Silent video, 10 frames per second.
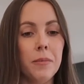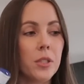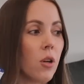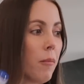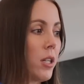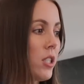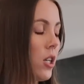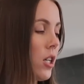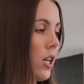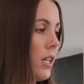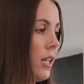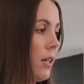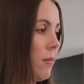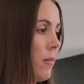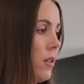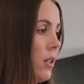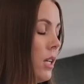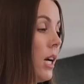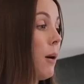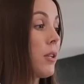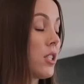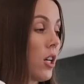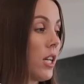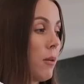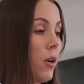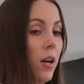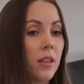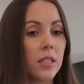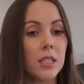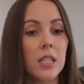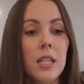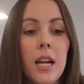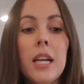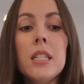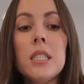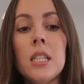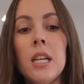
So I'm gonna start him on this tonight,